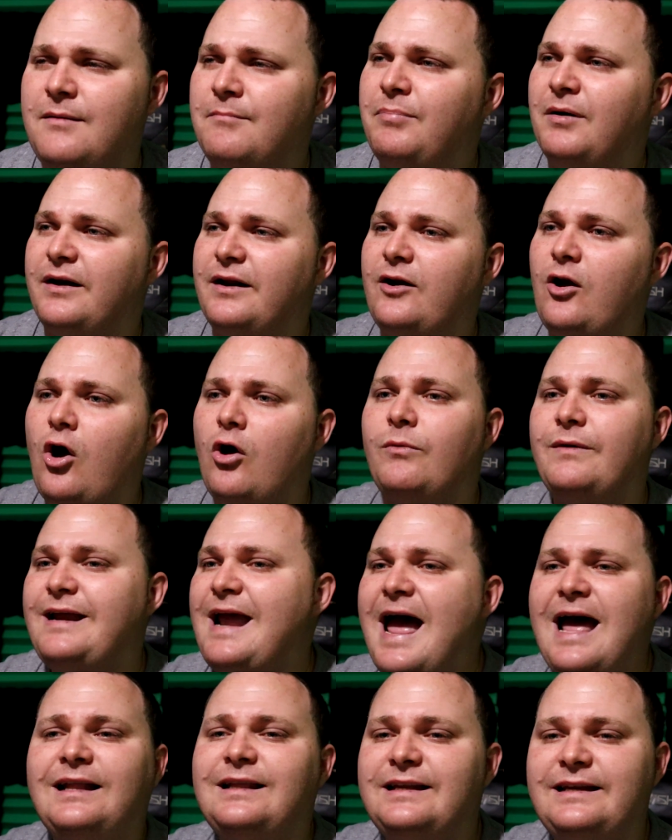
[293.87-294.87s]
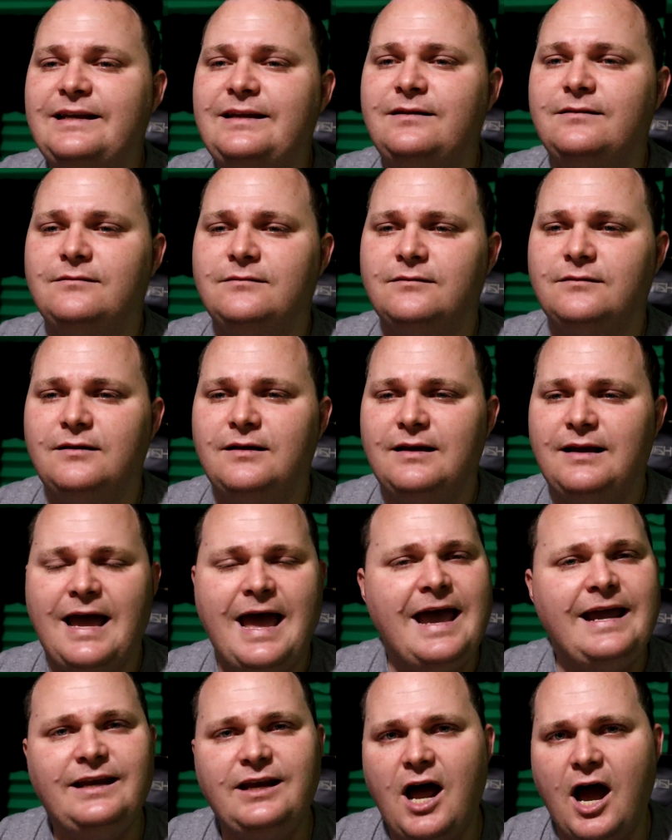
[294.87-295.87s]
But in all reality,
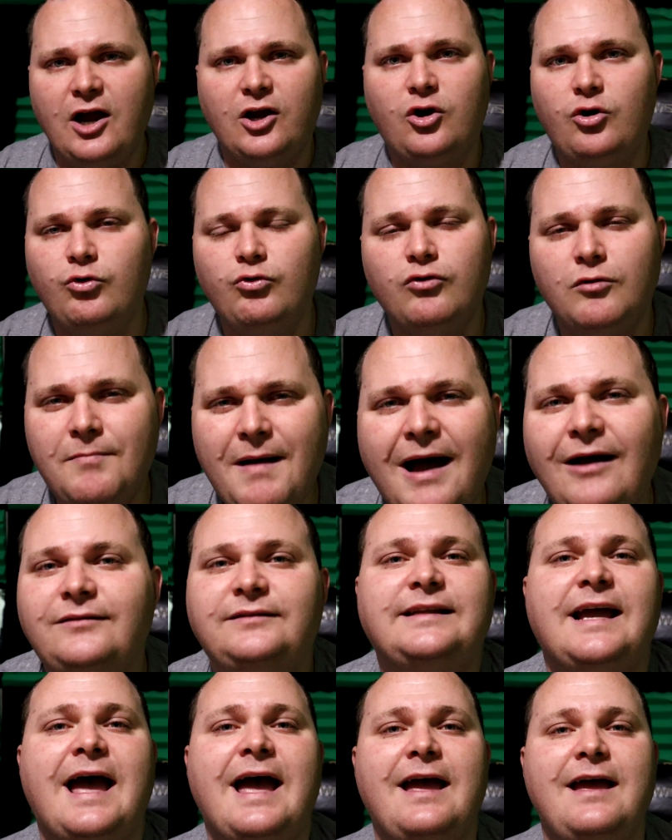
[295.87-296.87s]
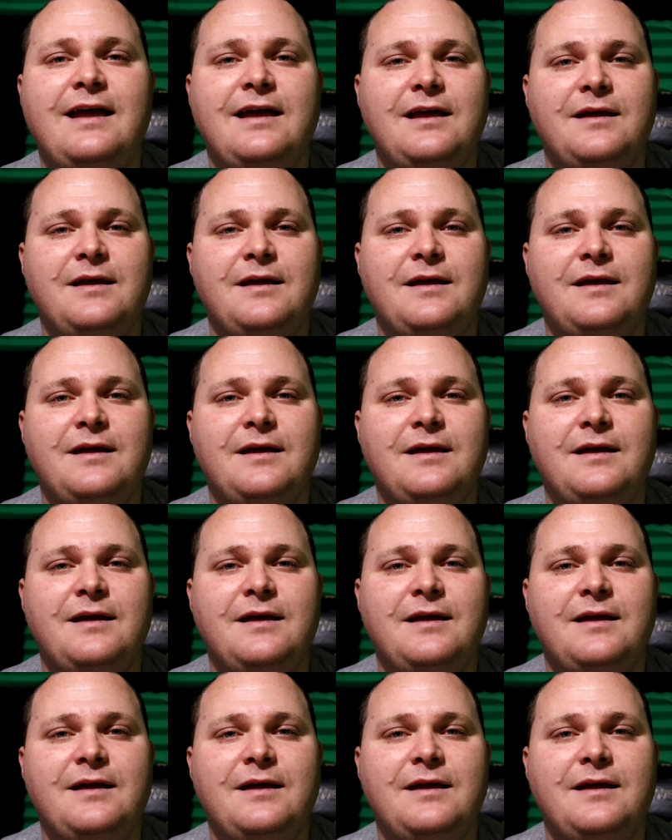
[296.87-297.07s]
ain't nothing cool about that.